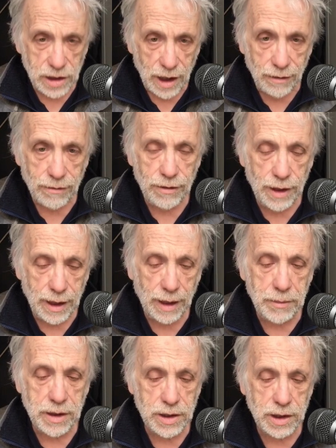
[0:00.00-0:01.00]
leading the
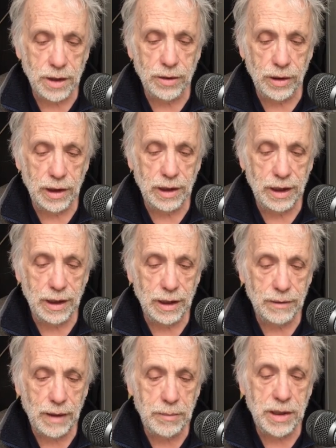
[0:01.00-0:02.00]
club.
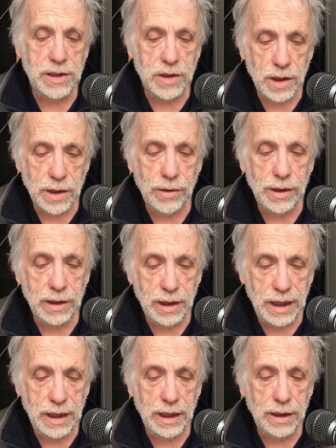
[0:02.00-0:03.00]
And in doing
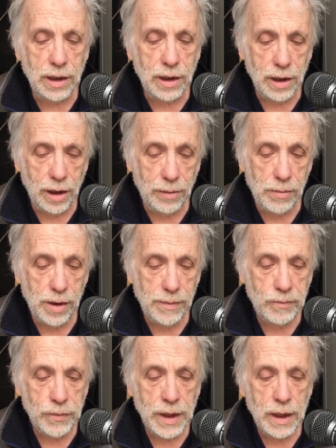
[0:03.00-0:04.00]
so, I need to
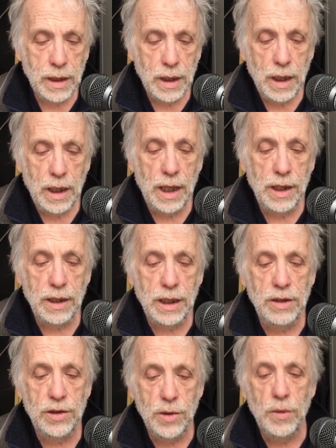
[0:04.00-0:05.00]
know that my partner has some
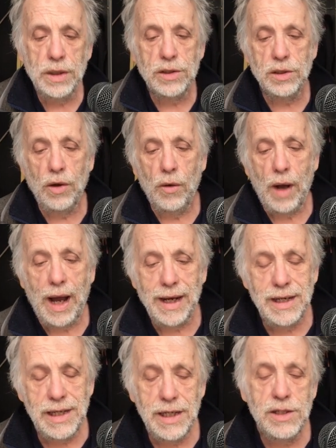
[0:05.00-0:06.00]
points. It makes no sense
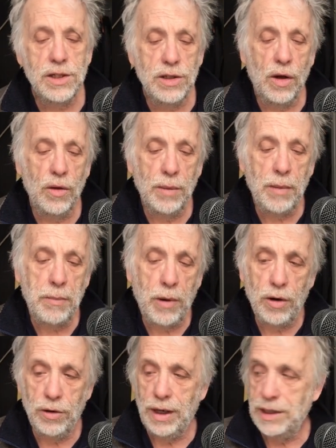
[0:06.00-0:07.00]
at all to lead a stiff
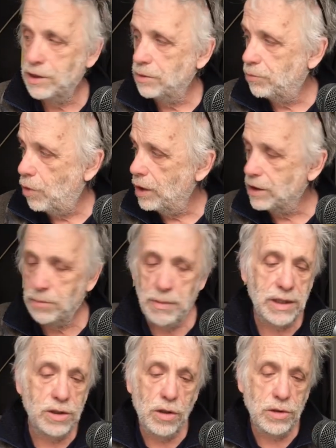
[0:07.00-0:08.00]
if you
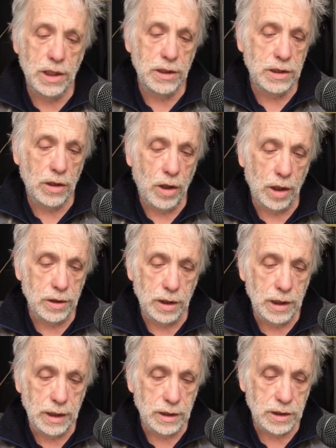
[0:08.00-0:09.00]
don't have,
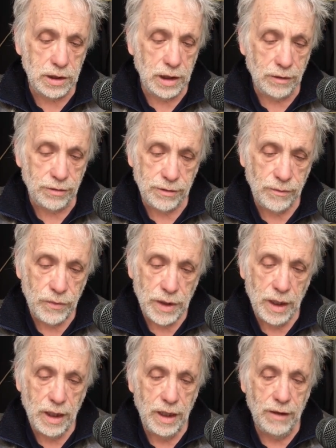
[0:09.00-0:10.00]
if your partner's
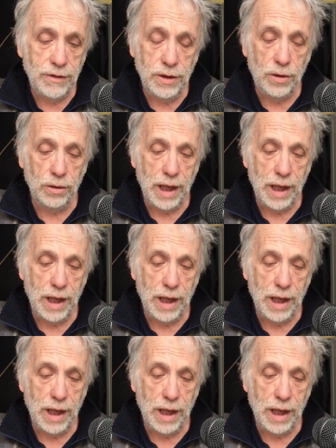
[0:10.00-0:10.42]
never getting in.